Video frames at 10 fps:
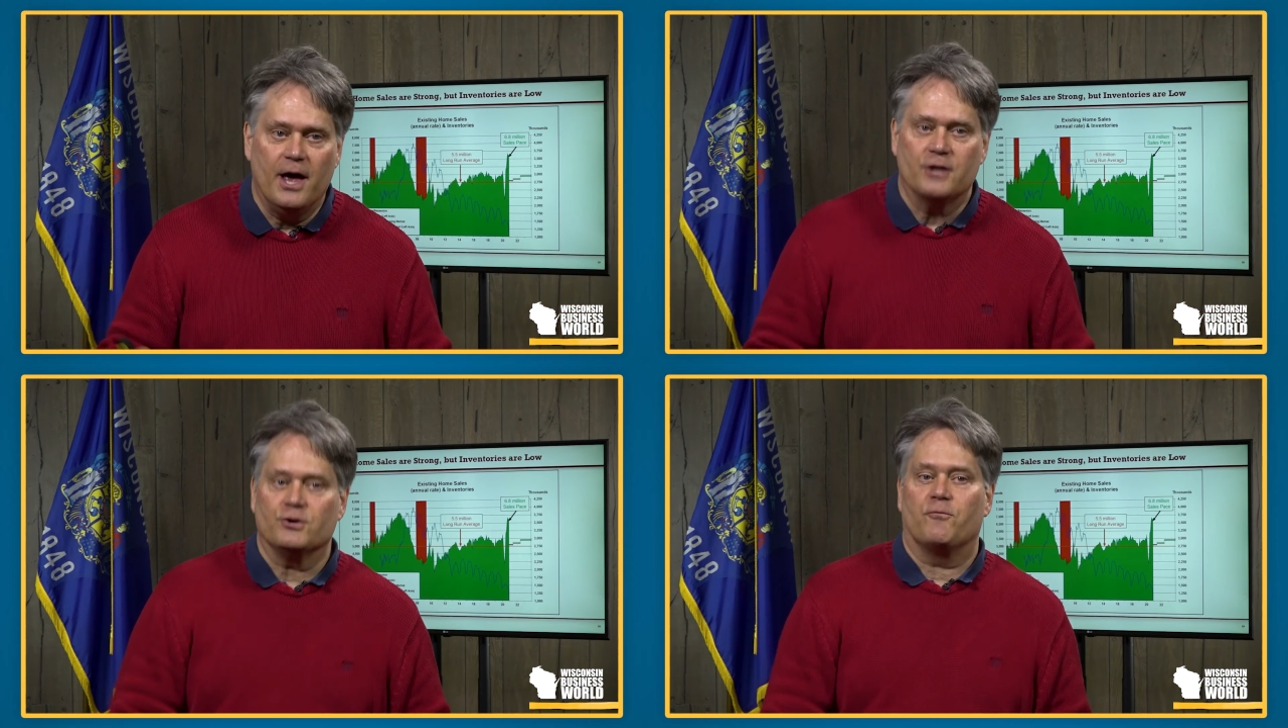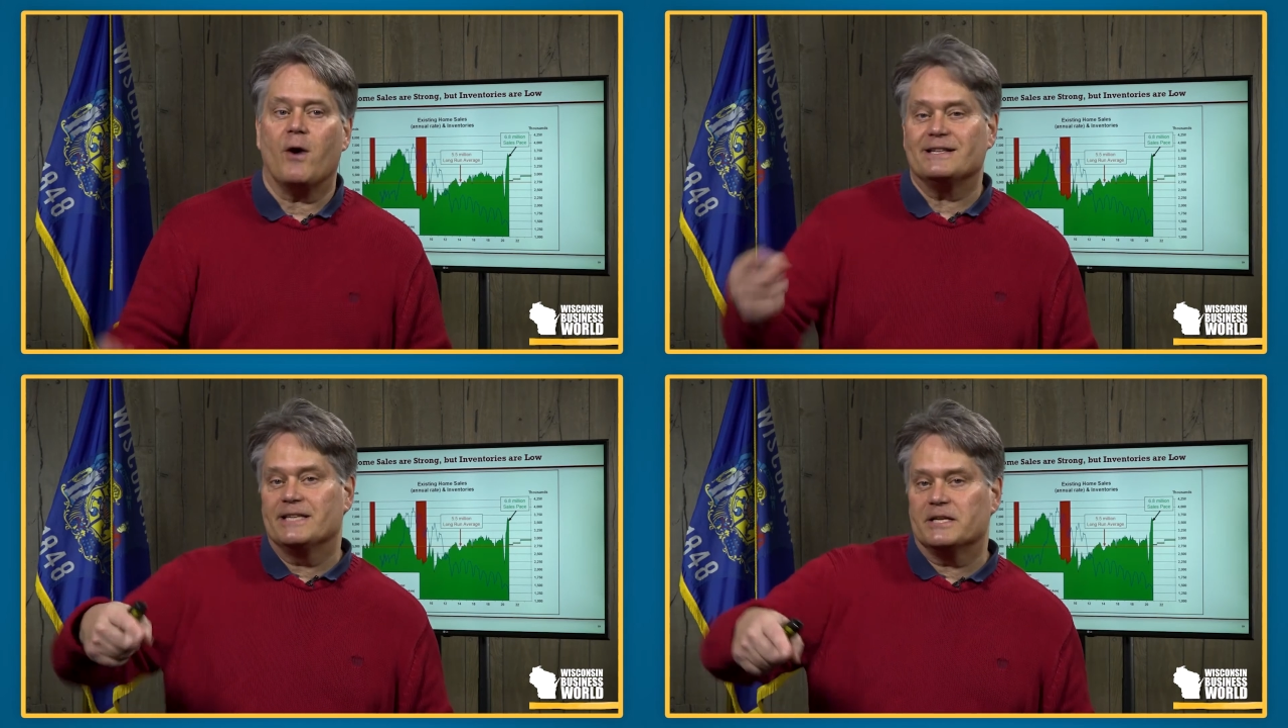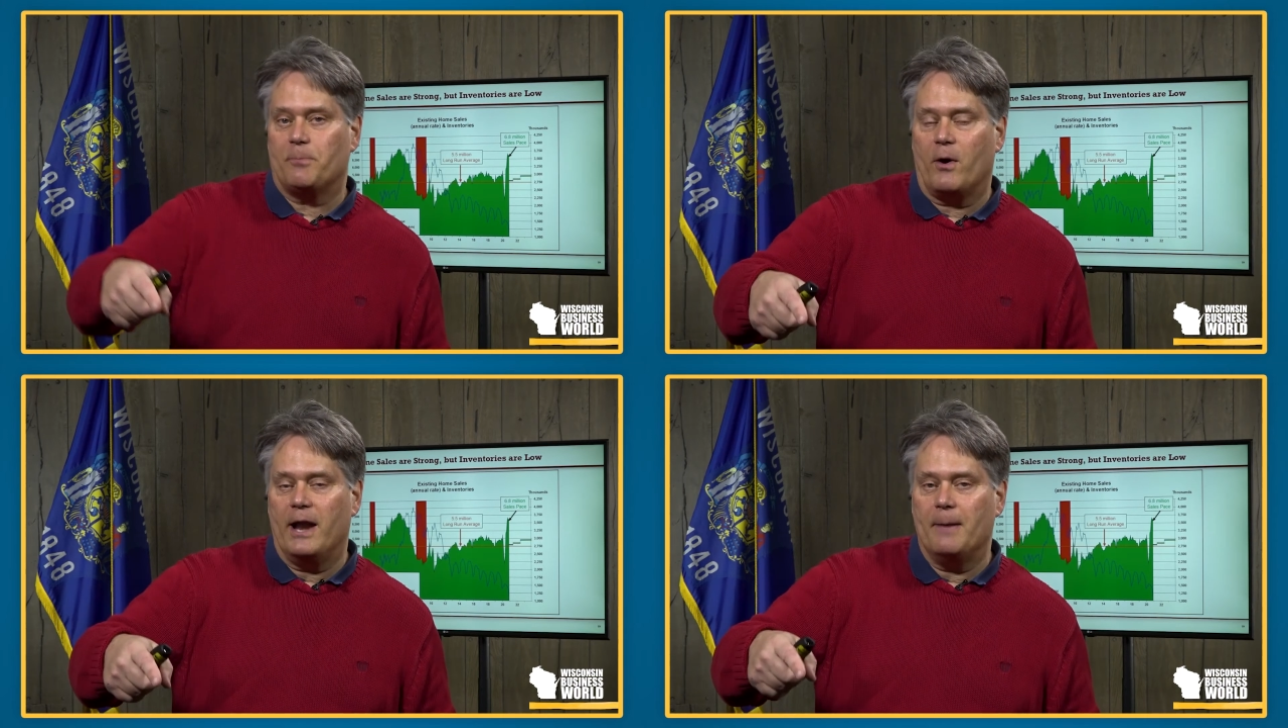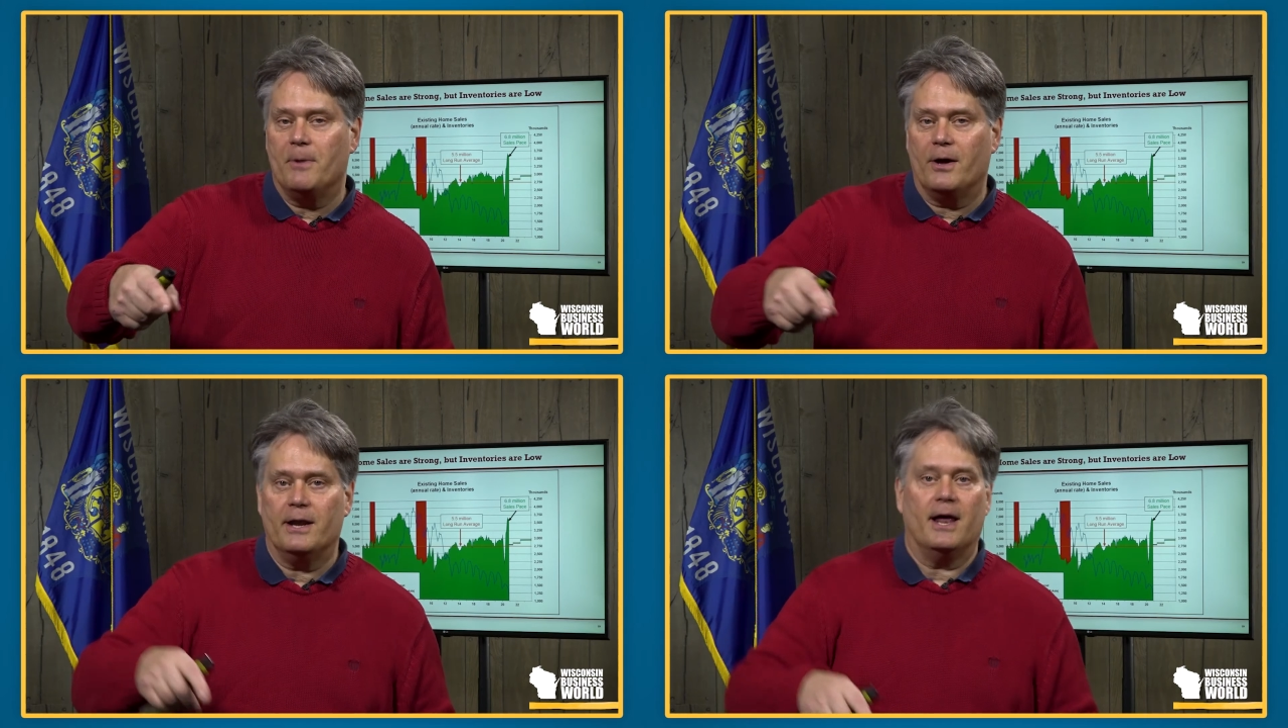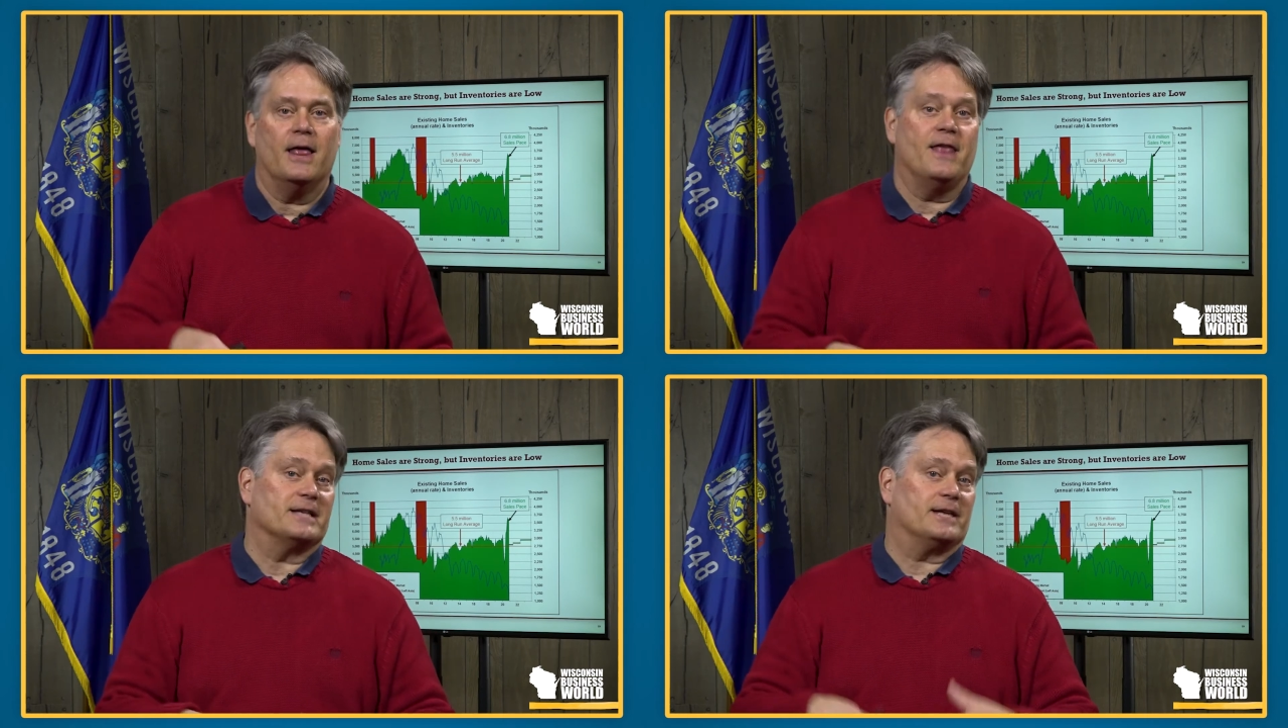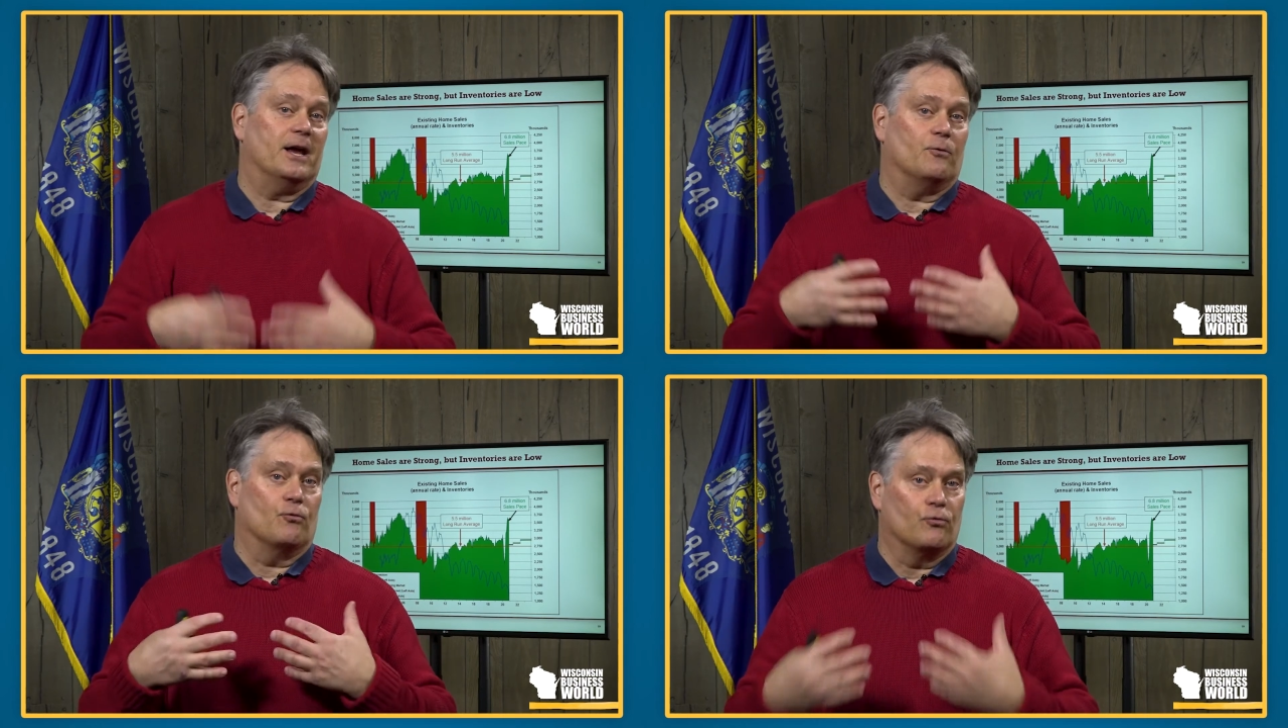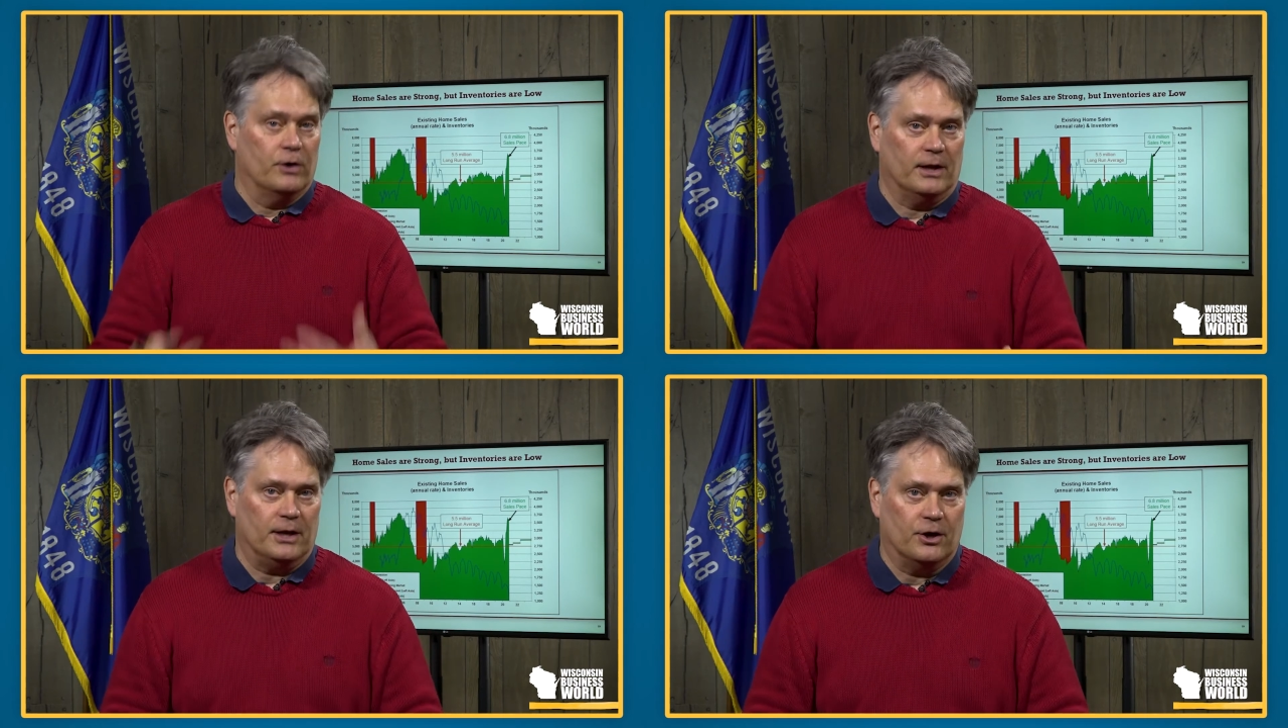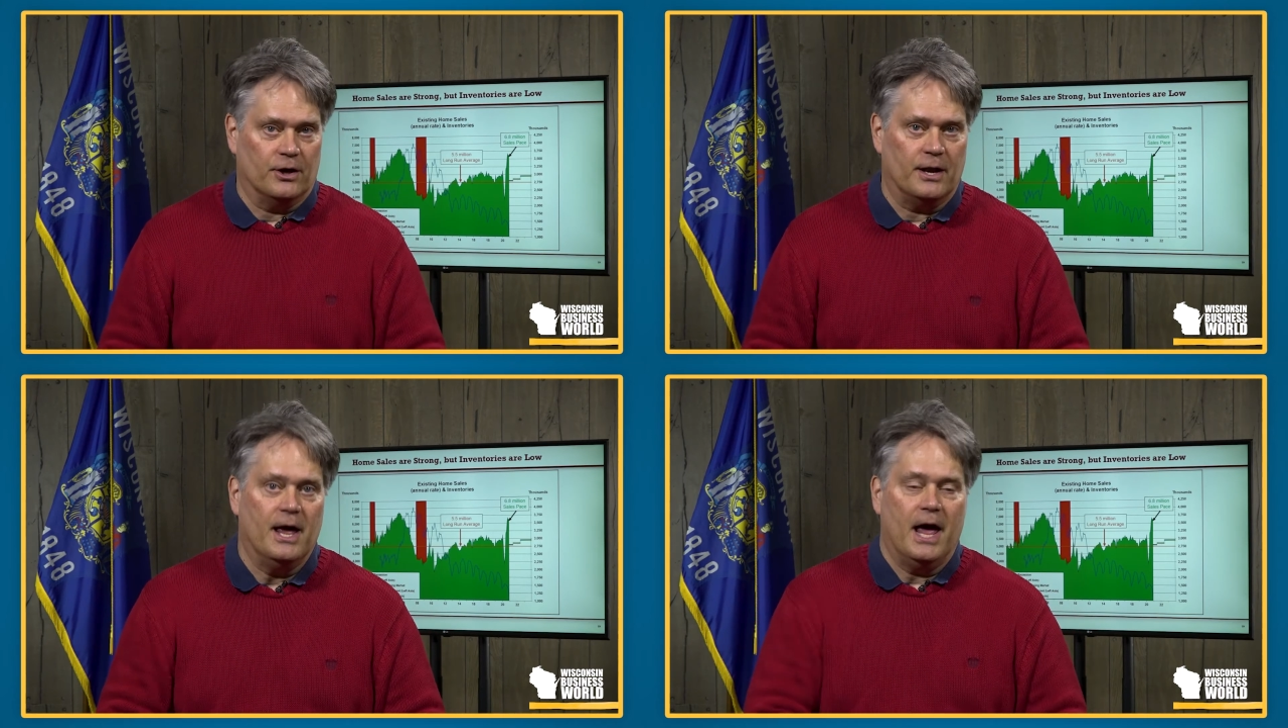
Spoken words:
So if we're at 6.8 million, that's like really good.